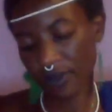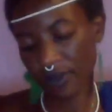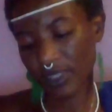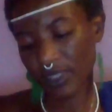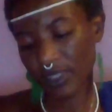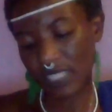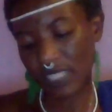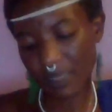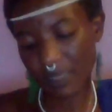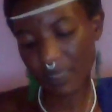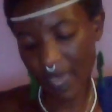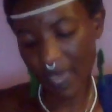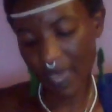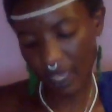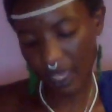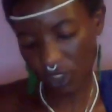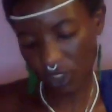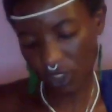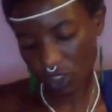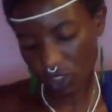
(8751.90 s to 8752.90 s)
Frequency
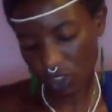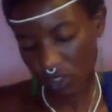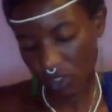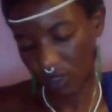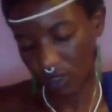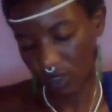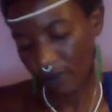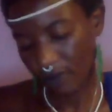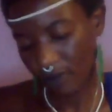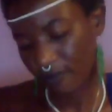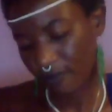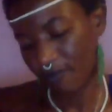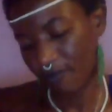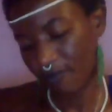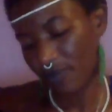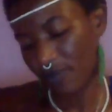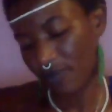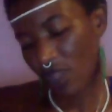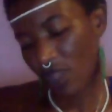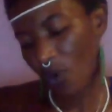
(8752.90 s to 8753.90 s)
match.
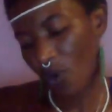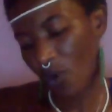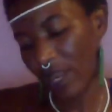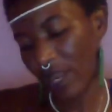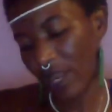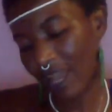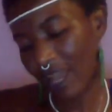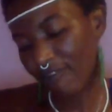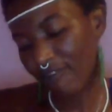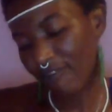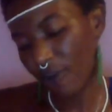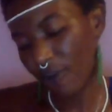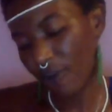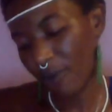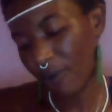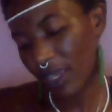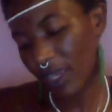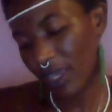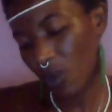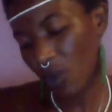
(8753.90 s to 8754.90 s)
When
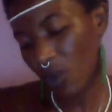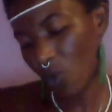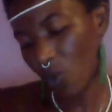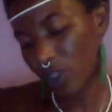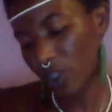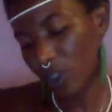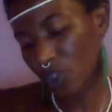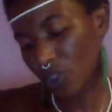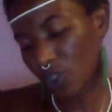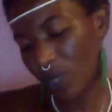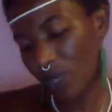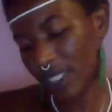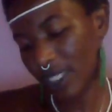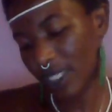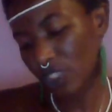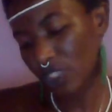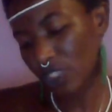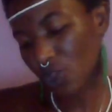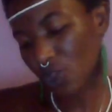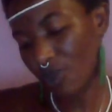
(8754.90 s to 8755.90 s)
affirming what you
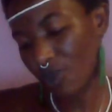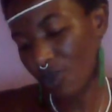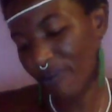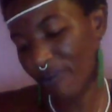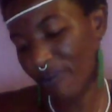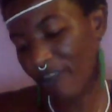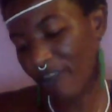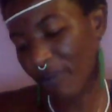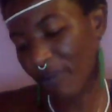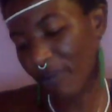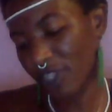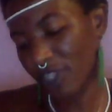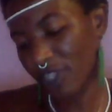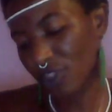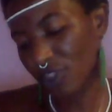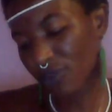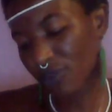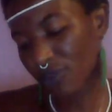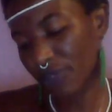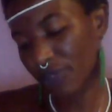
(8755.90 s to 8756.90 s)
want, ensure your
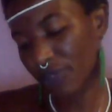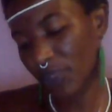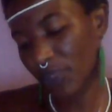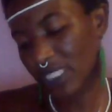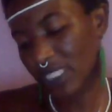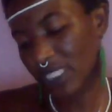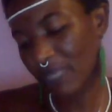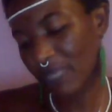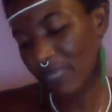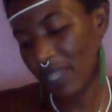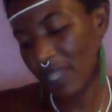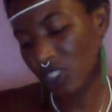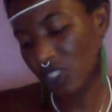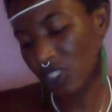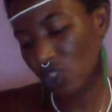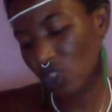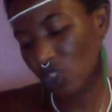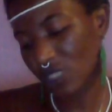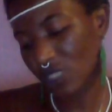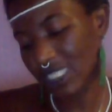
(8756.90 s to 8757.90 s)
vibrational frequency
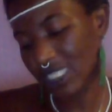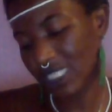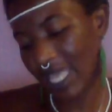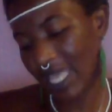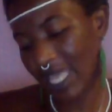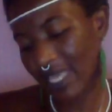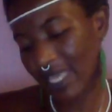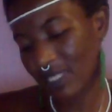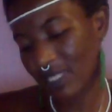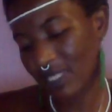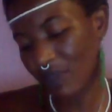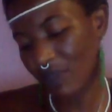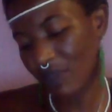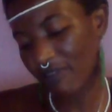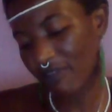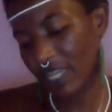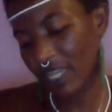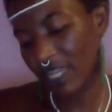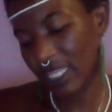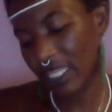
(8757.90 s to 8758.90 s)
matches your desires.
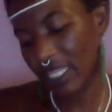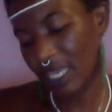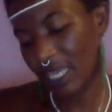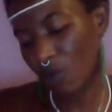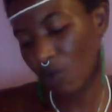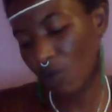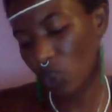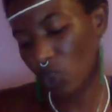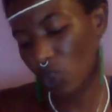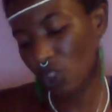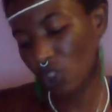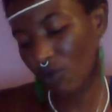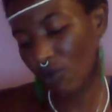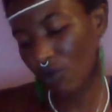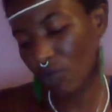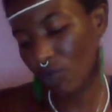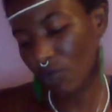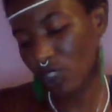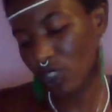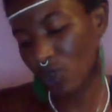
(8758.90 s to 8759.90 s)
By feeling the
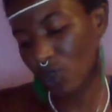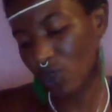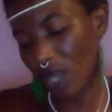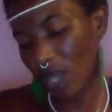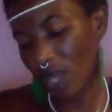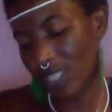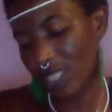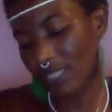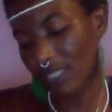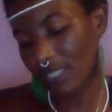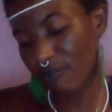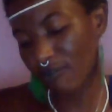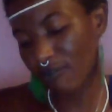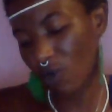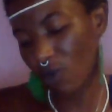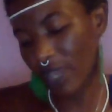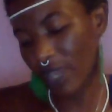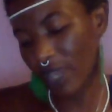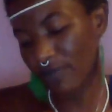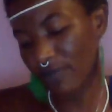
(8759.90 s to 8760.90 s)
emotion of what you are
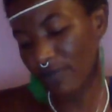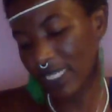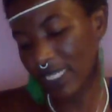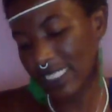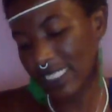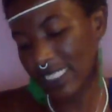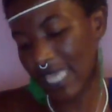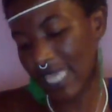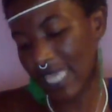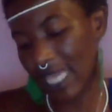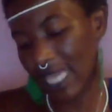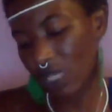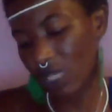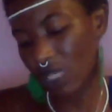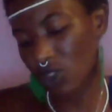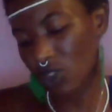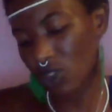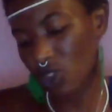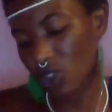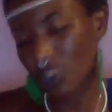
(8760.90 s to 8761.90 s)
asking for and releasing
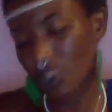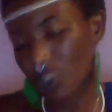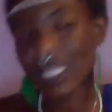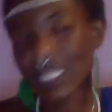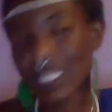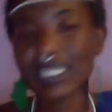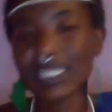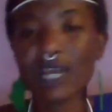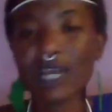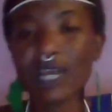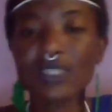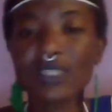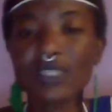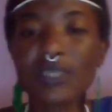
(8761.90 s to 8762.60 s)
any concerns and